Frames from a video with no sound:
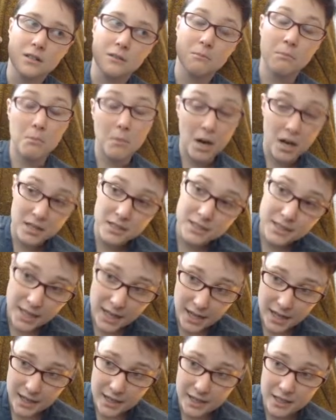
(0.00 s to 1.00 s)

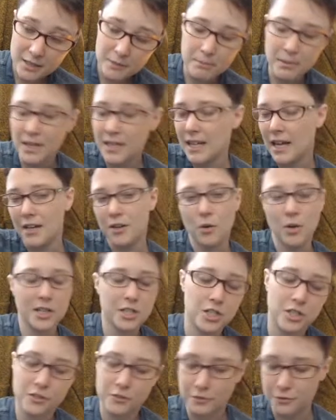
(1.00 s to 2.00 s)
Monday, but yeah, no, I
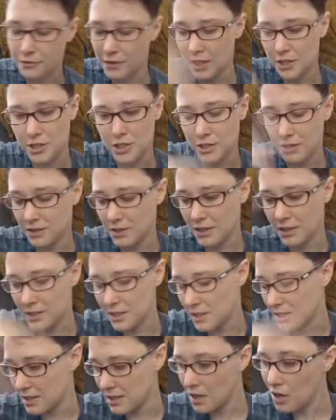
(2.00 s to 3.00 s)
should have done
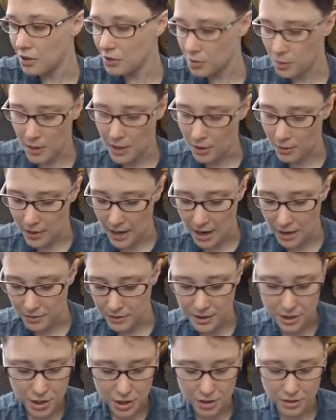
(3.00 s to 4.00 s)
this the other way
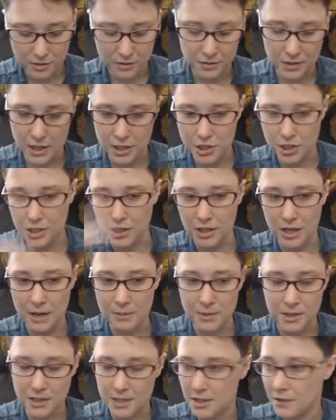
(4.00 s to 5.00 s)
around. I should have
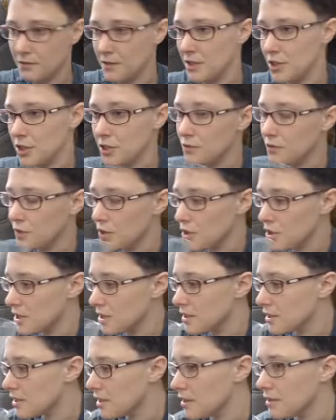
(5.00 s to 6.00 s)
grabbed the definition first
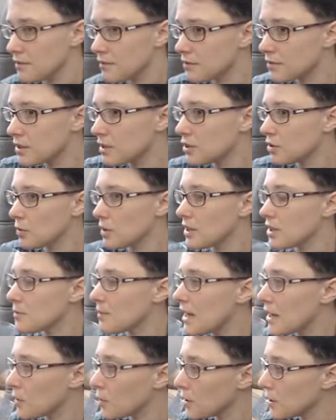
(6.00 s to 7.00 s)
instead of doing this
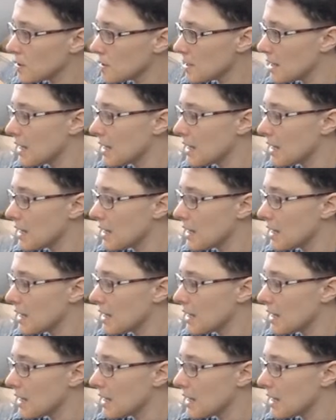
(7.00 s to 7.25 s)
backwards.